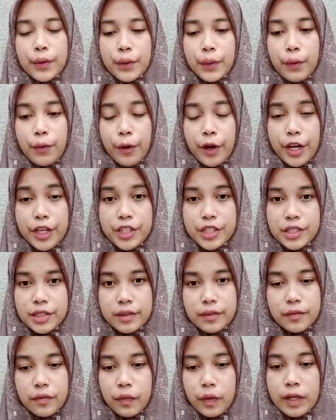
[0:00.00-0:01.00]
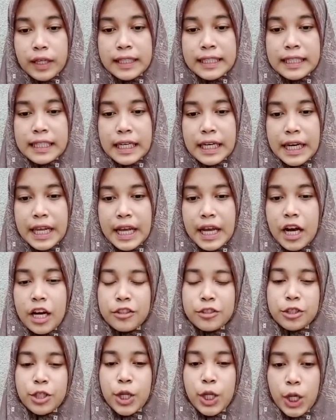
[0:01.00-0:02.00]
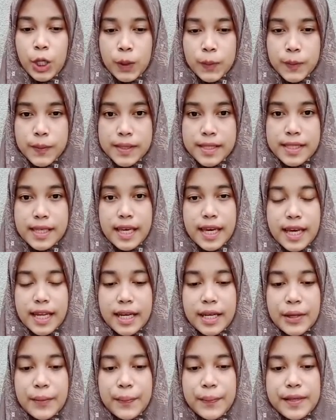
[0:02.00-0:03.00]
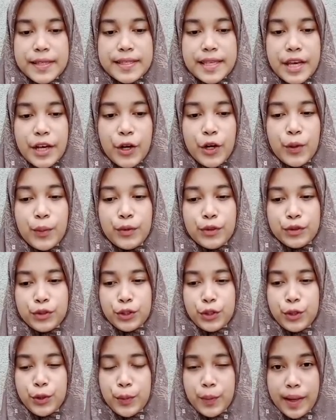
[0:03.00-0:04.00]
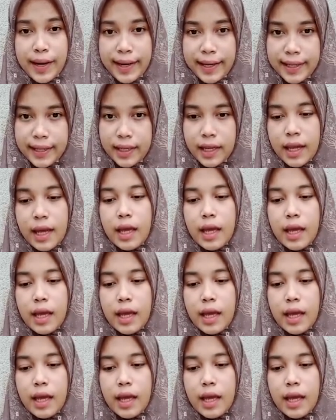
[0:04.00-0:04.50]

Question for learning outcomes in the psychomotor domain